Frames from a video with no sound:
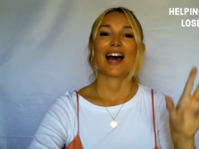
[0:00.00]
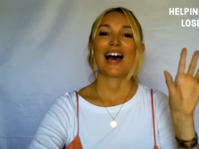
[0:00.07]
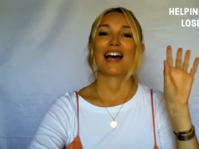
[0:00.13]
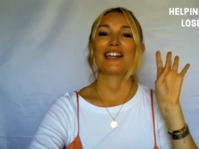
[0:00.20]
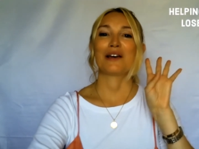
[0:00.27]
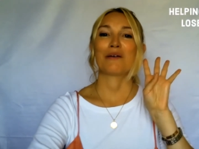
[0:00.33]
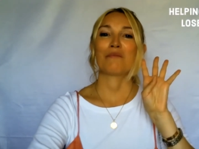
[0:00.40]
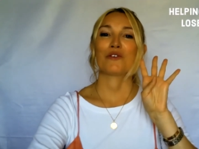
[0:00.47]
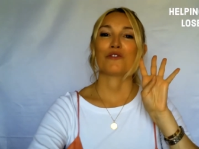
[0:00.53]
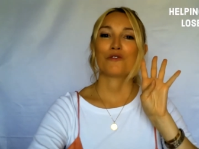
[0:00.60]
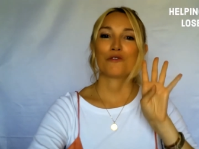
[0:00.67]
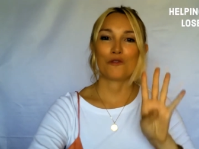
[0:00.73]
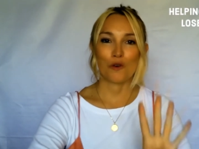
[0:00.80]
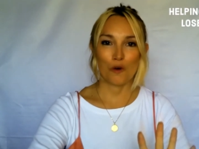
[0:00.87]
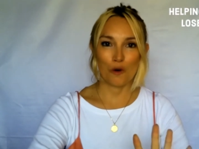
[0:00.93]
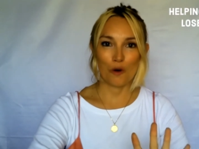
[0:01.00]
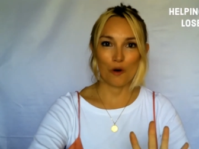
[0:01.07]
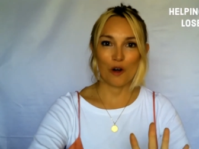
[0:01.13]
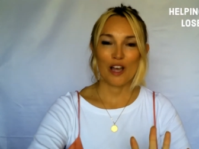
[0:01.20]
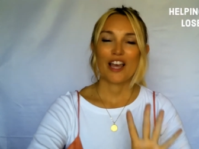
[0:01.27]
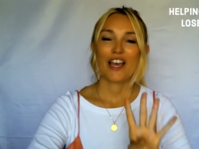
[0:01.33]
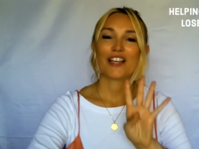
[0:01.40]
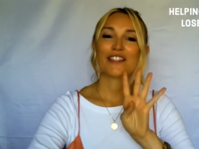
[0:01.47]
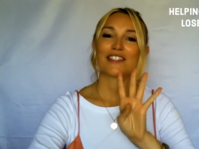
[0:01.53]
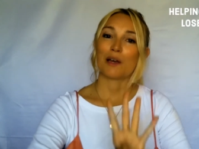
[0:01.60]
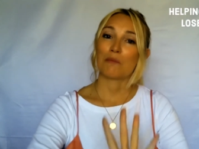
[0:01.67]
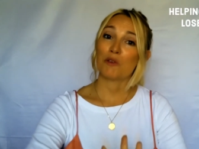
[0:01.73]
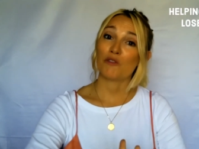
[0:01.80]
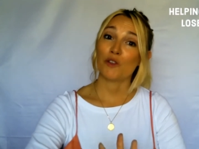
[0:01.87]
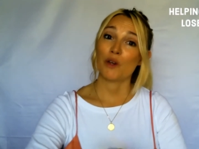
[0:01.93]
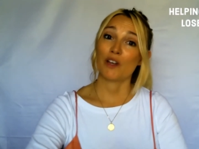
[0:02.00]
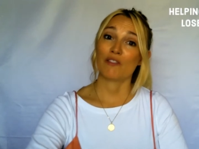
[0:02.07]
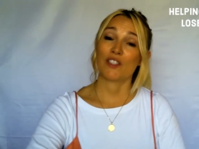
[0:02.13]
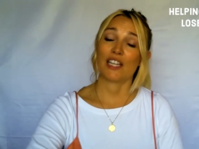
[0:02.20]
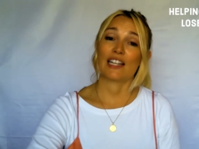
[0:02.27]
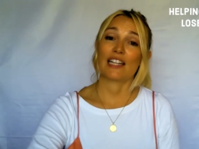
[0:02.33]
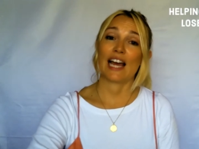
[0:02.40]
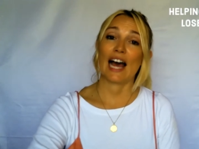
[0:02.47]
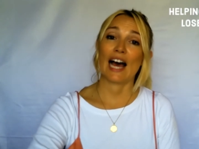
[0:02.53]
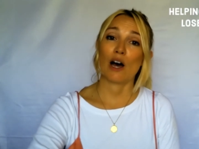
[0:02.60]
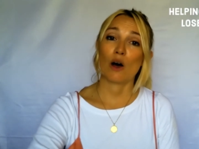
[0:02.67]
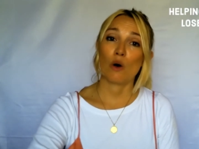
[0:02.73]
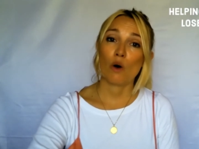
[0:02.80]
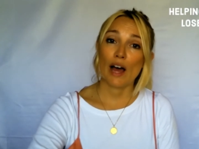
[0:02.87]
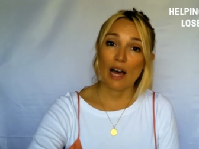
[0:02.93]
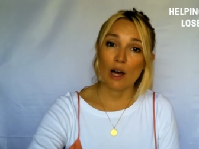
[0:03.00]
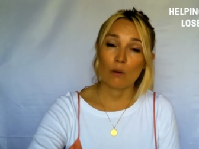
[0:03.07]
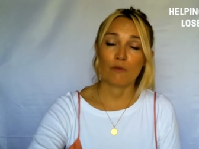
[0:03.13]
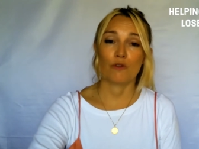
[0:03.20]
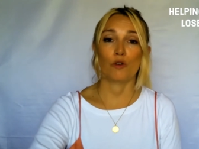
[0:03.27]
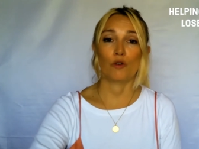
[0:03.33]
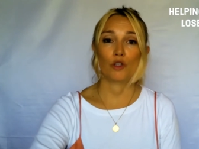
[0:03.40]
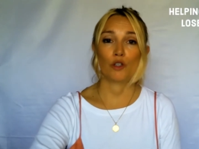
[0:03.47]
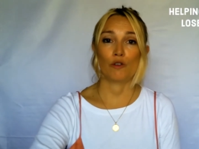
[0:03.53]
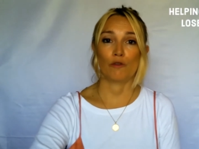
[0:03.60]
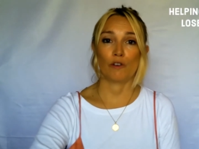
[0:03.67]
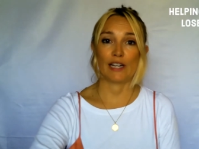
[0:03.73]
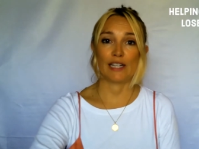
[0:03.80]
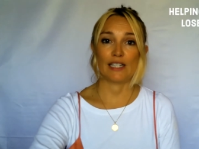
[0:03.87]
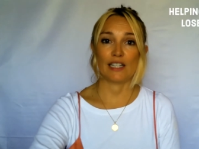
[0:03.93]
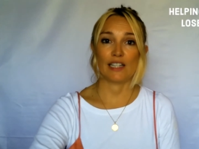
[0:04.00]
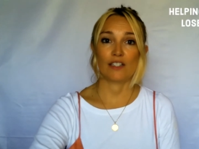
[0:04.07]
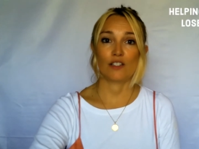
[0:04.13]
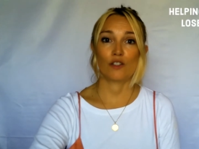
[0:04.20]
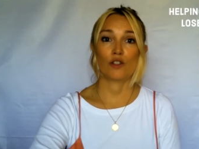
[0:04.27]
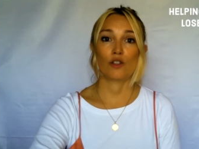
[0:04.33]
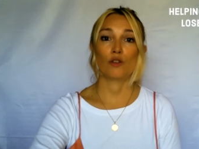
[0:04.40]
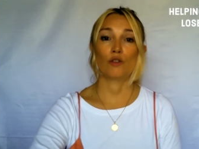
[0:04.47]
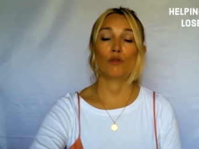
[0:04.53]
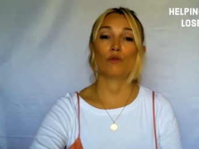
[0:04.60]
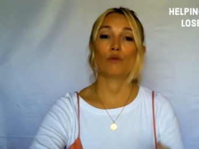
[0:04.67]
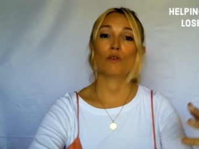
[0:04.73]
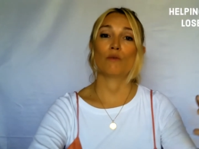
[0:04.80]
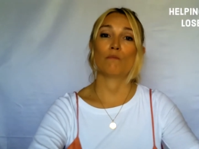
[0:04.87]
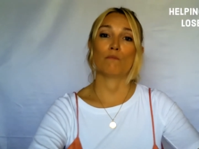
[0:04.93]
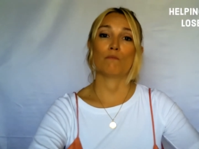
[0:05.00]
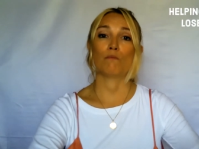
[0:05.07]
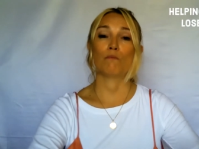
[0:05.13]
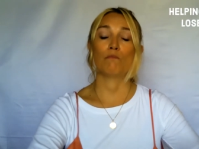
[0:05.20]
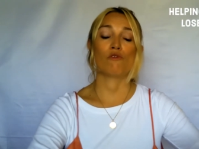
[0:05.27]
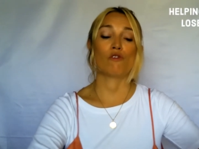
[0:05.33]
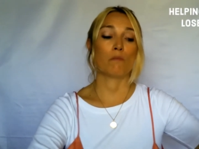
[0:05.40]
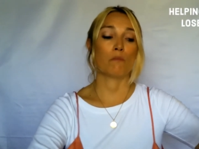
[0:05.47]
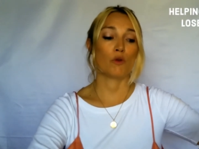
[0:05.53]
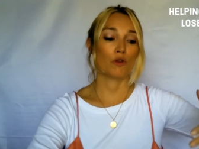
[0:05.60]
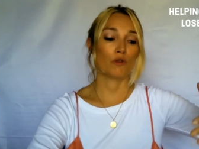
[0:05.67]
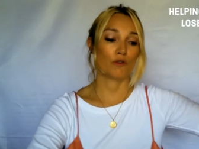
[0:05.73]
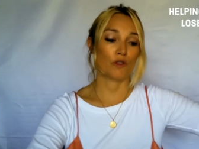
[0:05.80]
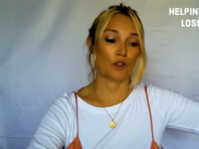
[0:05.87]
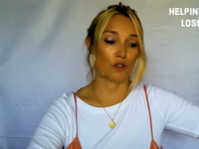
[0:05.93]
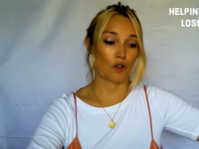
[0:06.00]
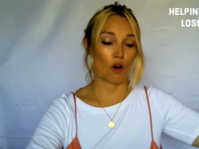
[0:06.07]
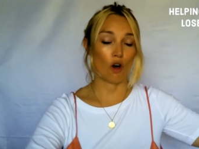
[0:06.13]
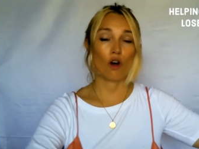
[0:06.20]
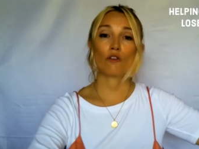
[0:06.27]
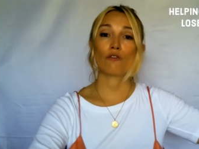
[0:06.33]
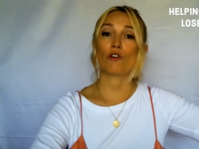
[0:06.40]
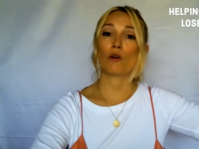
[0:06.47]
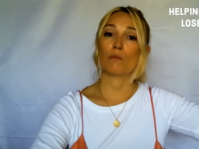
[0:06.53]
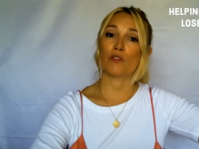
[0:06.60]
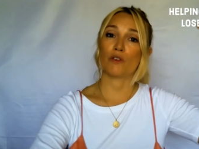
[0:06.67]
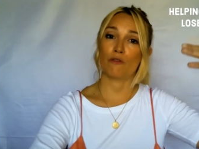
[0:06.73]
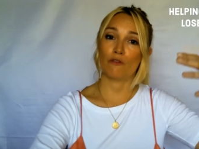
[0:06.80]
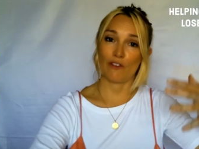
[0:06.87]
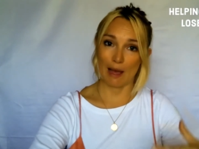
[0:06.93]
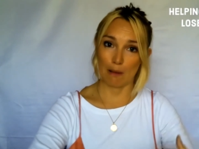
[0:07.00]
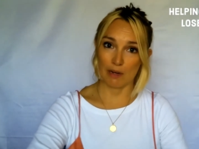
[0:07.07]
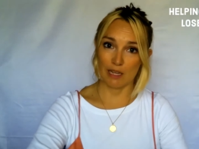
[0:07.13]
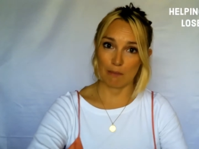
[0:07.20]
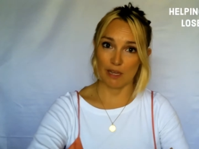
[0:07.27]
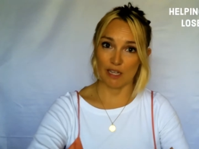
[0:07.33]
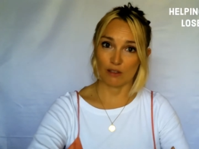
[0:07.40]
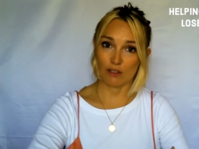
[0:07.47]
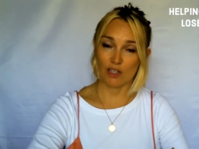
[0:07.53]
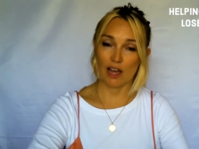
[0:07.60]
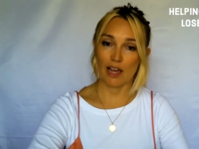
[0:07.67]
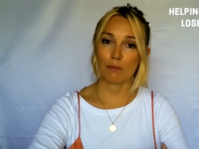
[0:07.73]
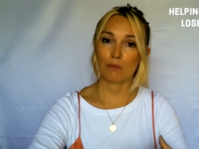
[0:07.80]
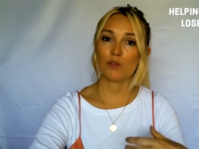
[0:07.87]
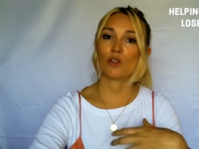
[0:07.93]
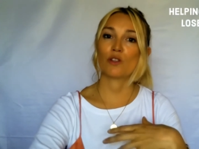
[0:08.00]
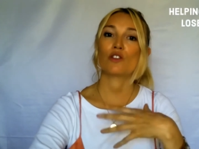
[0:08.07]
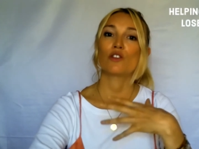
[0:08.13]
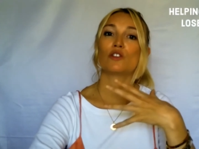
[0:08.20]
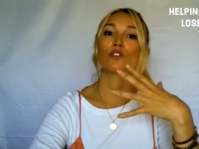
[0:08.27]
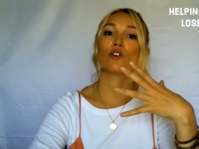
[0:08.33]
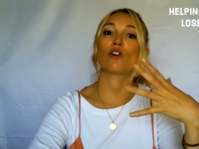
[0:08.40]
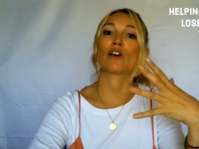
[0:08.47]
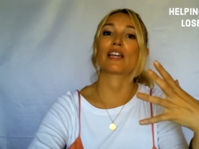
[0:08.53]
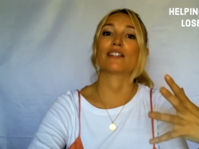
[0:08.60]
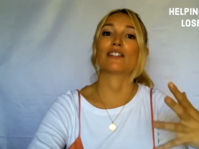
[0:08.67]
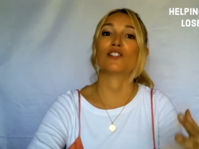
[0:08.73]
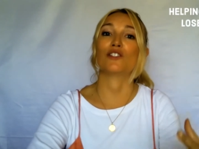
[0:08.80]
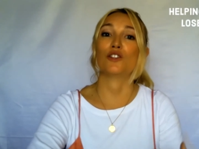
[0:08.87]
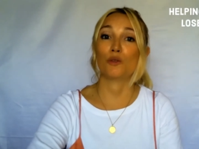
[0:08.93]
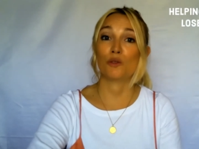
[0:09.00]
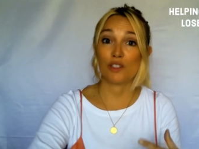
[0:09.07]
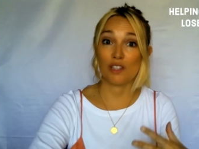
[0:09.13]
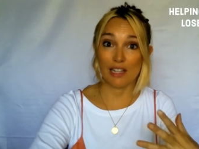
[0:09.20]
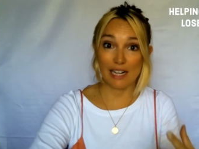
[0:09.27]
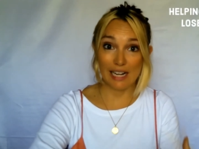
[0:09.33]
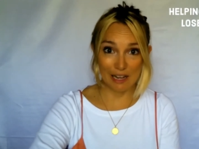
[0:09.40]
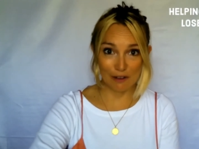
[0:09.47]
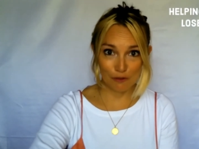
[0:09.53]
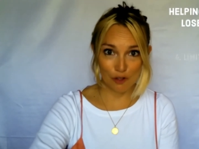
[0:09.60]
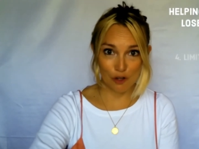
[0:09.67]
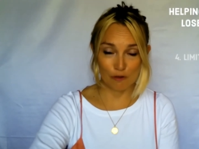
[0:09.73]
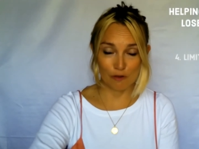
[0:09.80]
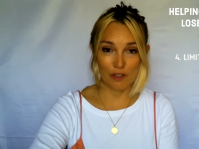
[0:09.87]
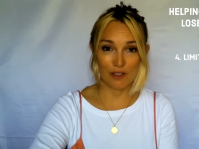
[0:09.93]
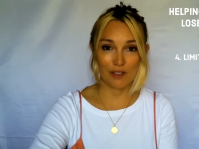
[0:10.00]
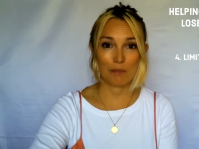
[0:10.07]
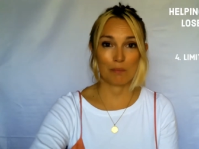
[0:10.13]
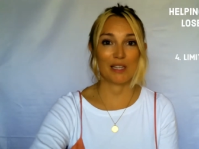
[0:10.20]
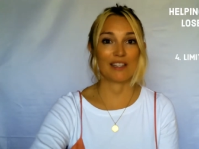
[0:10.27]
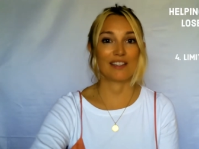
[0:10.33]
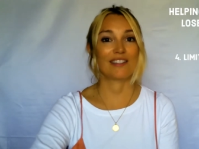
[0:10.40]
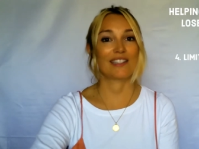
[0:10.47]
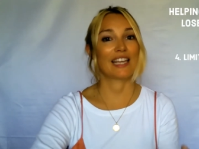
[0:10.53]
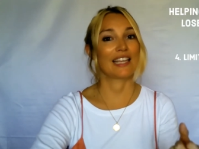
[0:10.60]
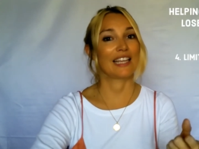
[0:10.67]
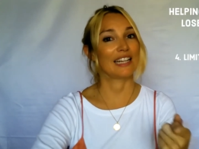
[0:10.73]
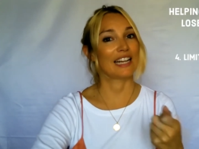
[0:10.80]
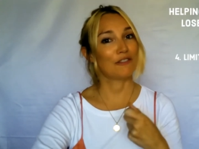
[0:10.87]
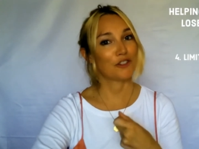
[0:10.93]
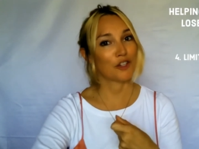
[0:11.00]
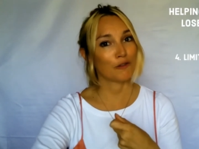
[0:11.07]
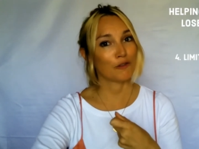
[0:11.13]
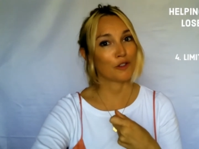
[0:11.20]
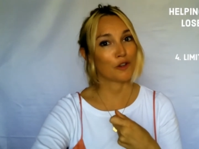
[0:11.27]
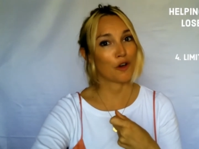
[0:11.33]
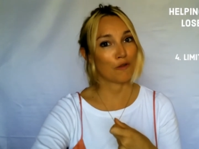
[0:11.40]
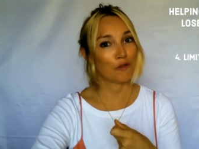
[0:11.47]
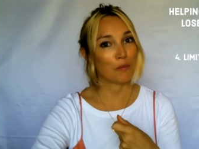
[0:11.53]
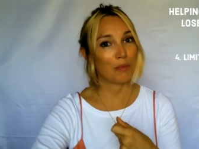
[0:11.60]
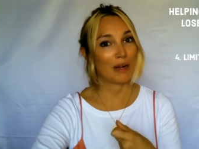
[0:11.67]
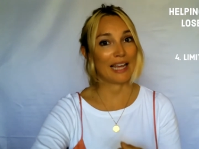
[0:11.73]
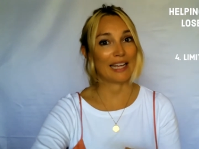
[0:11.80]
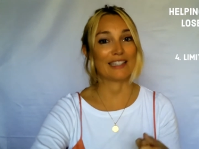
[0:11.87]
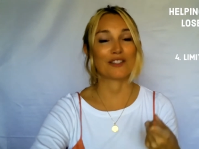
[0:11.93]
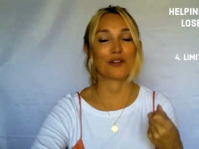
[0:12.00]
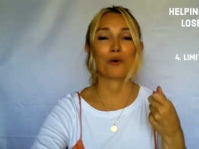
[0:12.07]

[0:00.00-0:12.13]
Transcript: And number 4, some of you have said how helpful you find it to remove the dog from the family meal time so that the dog isn't used to the leftovers, because taking leftovers off the plate